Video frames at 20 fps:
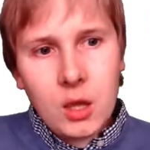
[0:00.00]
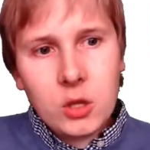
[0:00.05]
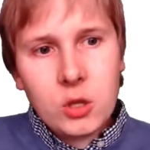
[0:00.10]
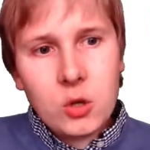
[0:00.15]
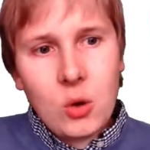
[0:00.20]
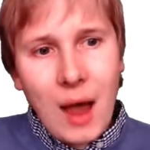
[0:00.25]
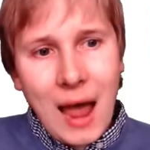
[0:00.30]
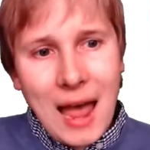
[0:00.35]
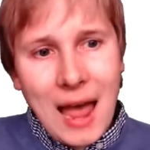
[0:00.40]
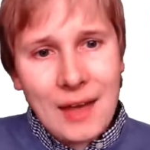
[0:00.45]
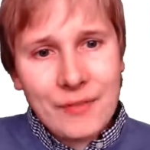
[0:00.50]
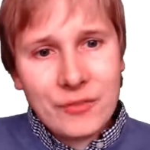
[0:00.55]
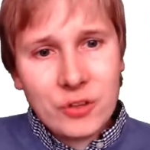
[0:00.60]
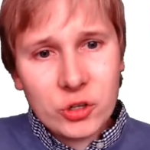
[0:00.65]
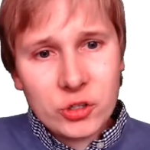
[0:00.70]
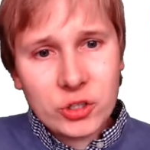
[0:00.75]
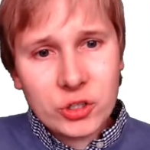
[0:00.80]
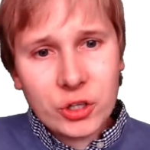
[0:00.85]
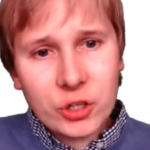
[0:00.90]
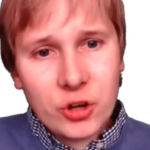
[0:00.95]
You have
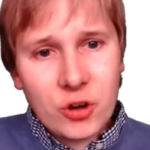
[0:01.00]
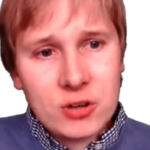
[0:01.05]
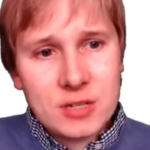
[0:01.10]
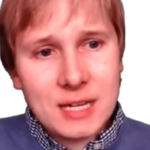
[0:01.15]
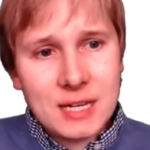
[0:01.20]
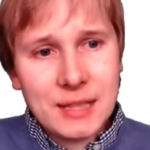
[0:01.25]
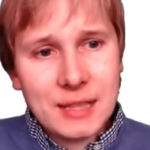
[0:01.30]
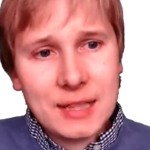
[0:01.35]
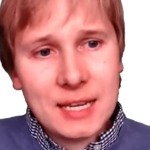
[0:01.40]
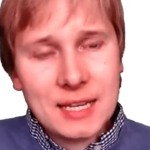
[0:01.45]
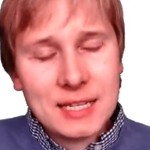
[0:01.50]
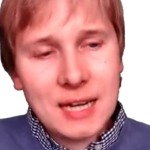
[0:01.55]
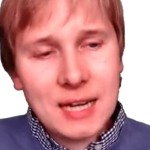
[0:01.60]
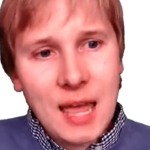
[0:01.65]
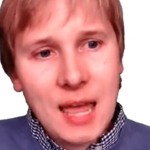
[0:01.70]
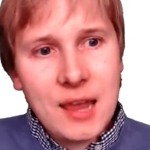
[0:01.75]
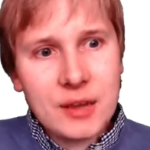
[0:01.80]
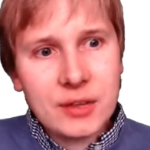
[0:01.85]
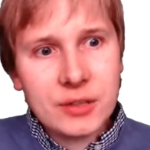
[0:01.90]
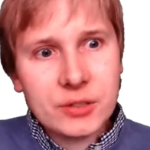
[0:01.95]
your security in these
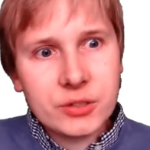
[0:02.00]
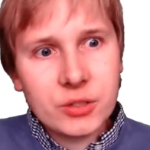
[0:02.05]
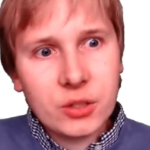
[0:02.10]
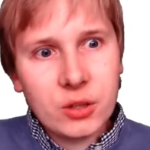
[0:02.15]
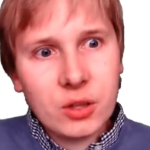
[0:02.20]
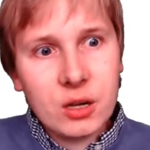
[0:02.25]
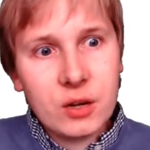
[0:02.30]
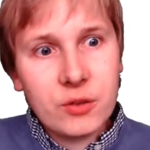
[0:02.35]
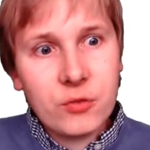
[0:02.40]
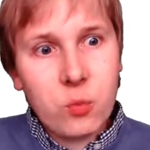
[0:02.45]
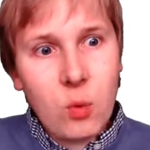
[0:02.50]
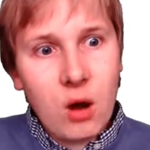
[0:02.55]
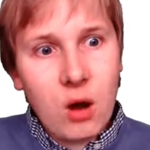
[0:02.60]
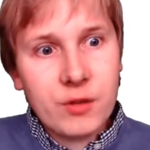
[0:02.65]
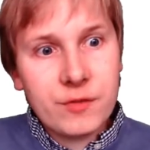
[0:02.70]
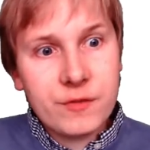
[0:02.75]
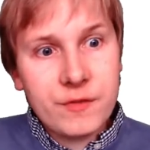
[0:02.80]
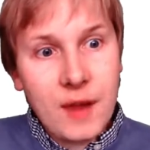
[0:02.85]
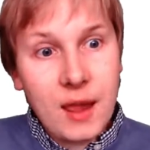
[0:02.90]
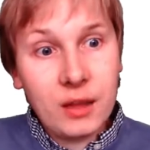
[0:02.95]
layers so that if
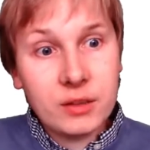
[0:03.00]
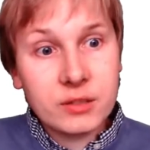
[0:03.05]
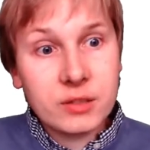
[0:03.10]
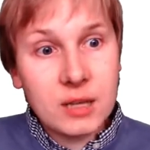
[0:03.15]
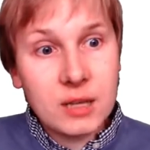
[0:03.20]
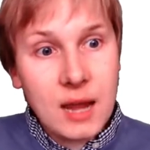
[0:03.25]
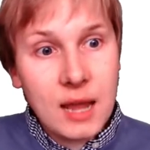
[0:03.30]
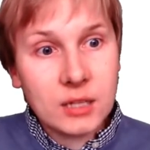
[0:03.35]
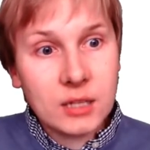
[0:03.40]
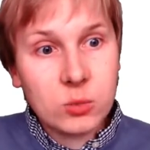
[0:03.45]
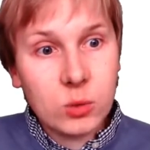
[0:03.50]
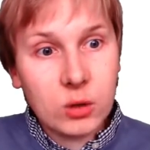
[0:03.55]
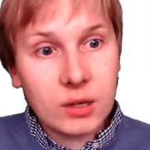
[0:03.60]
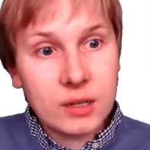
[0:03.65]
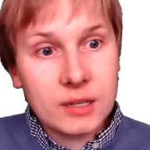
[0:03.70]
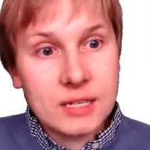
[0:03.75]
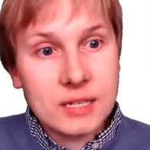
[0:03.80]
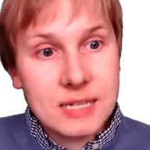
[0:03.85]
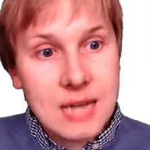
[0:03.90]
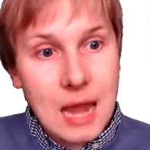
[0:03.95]
one fails, the next one
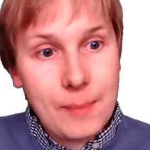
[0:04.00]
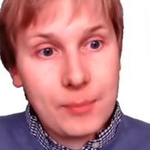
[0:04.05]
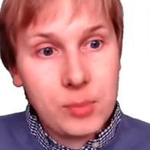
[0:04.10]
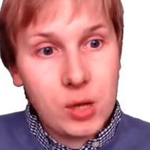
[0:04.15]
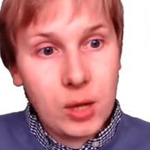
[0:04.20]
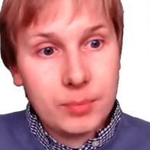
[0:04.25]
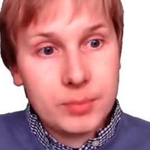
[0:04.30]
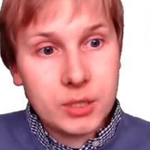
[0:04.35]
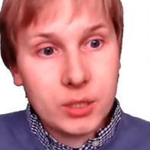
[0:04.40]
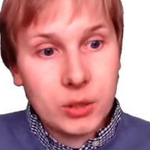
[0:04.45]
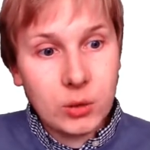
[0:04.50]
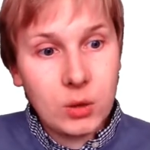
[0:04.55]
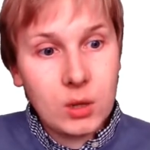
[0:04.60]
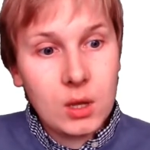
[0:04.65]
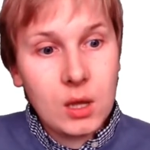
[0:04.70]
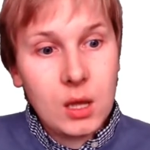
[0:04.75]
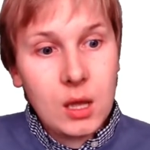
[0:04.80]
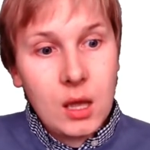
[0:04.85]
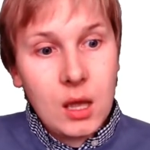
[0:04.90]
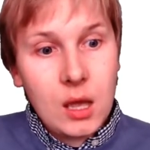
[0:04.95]
can step up to
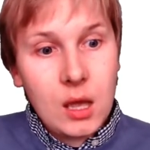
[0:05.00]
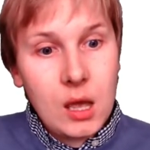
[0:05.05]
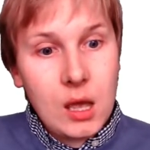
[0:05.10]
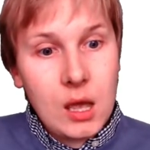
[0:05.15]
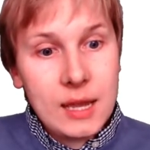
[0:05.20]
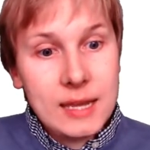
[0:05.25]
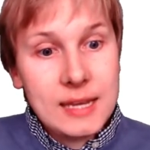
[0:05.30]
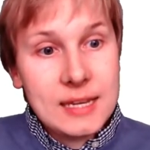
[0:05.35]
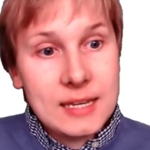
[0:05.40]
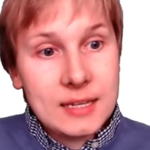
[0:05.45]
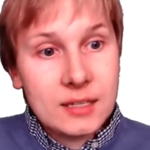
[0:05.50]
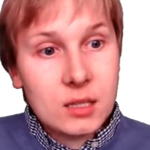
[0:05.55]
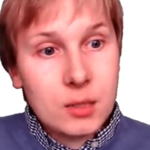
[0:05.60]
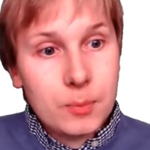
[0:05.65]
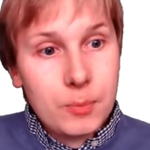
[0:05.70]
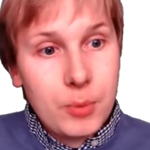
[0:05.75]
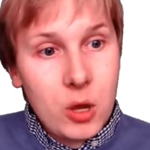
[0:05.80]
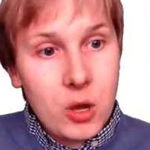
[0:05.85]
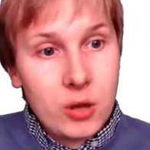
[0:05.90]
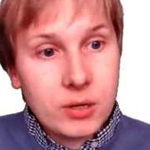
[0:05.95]
ease the
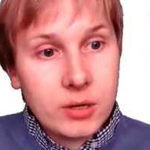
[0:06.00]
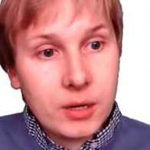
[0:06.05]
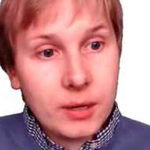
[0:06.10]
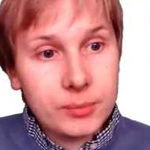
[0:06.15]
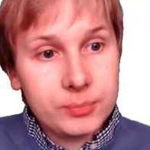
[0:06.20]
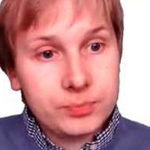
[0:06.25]
burden.